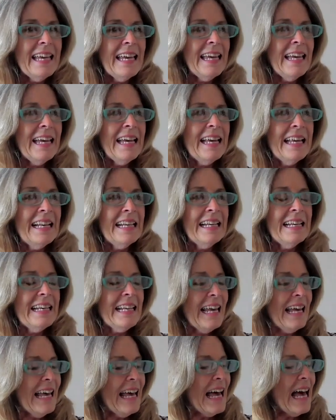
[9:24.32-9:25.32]
And
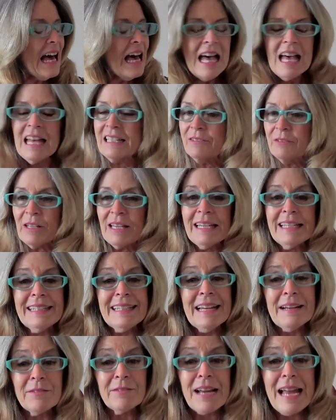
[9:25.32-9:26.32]
it
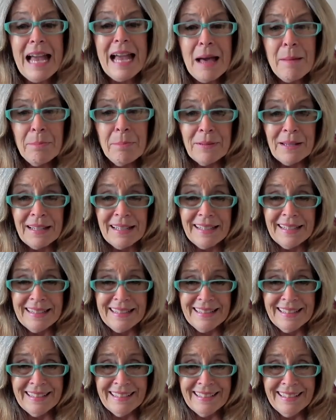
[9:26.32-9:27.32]
never happened
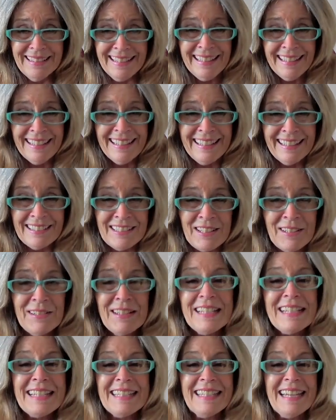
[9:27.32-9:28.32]
to
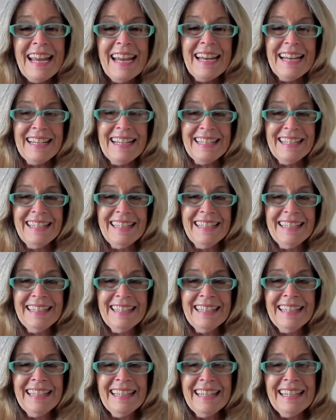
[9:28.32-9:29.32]
this date.
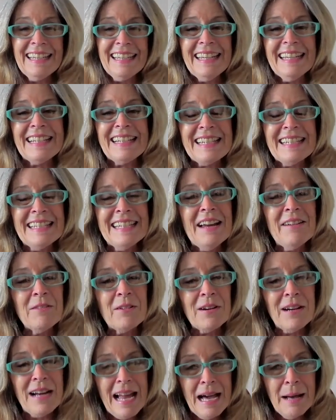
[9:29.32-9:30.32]
It's
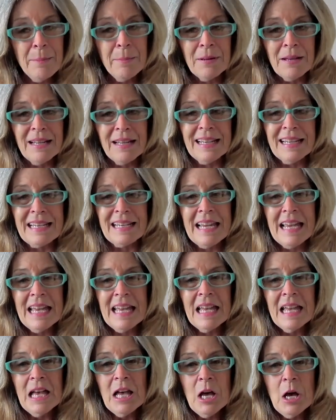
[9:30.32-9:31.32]
never happened.
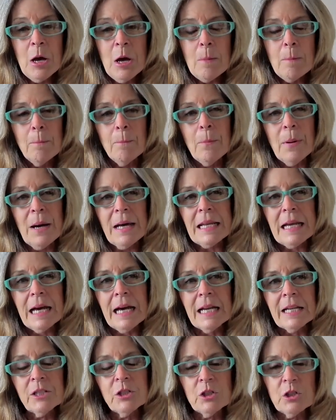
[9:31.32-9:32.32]
But
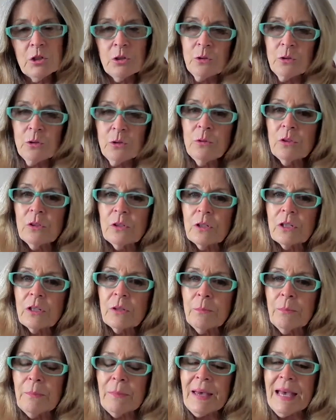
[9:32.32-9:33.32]
I do look
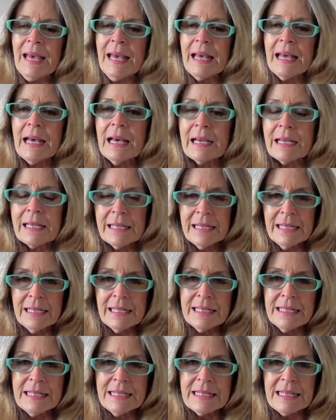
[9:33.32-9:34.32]
back
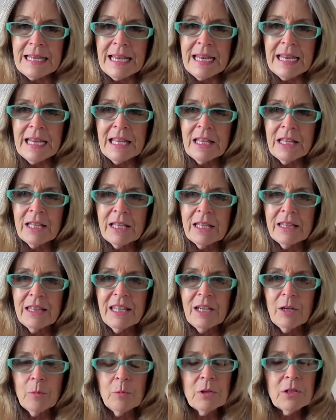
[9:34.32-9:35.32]
and say
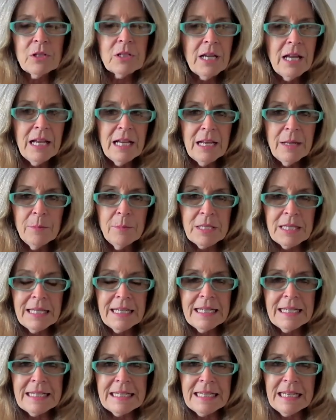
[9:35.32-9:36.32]
there were times that
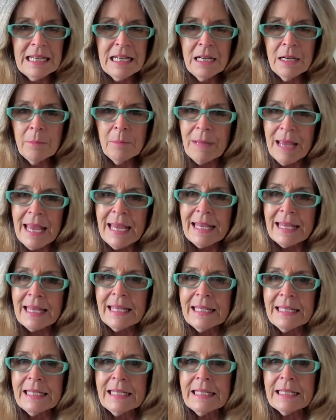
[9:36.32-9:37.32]
it didn't make
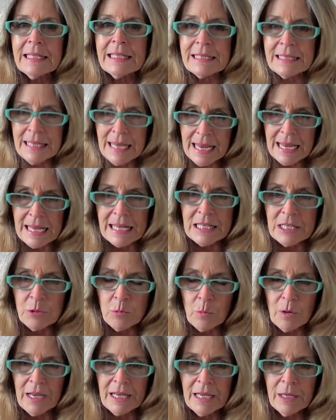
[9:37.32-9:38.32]
any sense
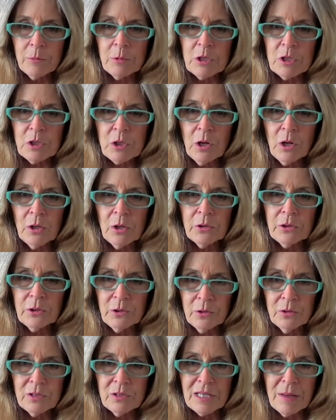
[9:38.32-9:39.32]
why I was called to
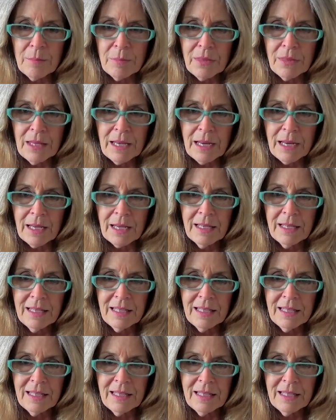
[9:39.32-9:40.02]
do something.